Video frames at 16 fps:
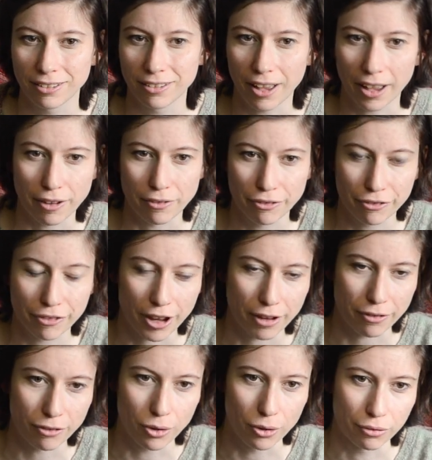
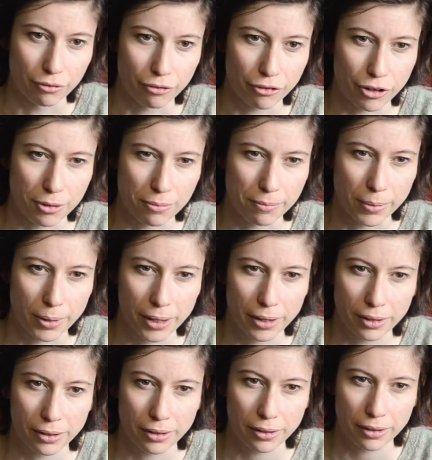I've gone from,
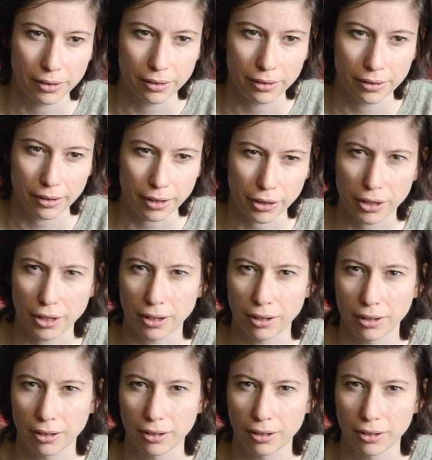I think,